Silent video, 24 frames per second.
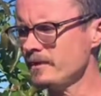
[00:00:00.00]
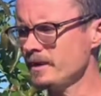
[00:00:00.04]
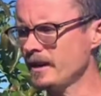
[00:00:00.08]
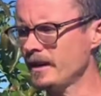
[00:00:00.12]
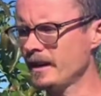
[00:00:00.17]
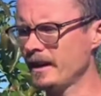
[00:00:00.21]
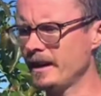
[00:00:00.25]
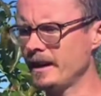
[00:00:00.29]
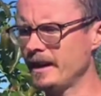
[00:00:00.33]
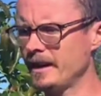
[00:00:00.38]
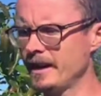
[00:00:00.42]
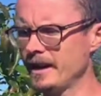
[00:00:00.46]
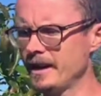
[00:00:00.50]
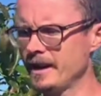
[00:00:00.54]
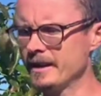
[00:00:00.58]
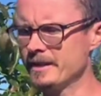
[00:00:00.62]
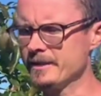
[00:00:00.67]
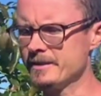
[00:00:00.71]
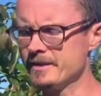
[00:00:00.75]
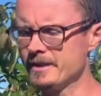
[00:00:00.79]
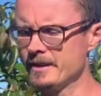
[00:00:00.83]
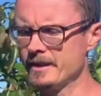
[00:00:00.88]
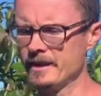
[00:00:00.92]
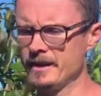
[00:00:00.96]

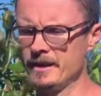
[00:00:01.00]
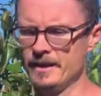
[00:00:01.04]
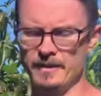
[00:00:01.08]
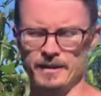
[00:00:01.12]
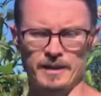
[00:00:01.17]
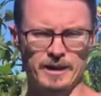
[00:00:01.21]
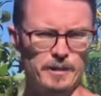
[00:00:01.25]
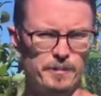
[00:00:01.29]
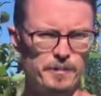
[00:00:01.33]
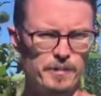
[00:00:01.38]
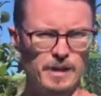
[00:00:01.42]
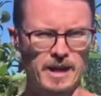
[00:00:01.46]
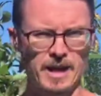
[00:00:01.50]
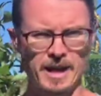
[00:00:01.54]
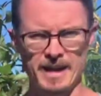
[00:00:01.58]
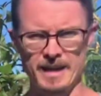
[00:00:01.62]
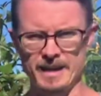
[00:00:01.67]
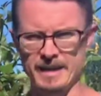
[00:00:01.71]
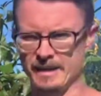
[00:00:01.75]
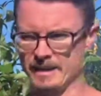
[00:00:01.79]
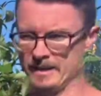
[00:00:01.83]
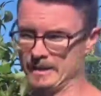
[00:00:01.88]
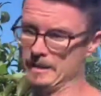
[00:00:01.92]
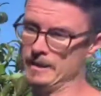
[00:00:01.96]
And then applied
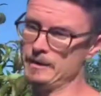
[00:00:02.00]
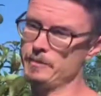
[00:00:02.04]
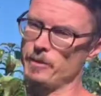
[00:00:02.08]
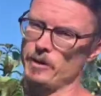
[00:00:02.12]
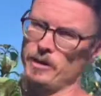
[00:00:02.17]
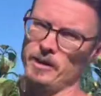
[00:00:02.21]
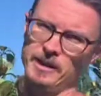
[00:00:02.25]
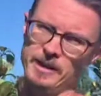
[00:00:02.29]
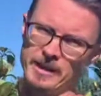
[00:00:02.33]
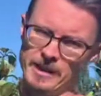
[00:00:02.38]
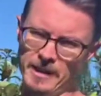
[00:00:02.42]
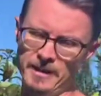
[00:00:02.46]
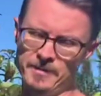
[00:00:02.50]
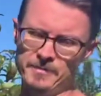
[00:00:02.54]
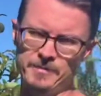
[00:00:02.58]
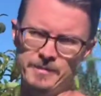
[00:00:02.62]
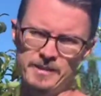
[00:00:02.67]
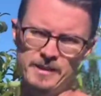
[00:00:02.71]
it liberally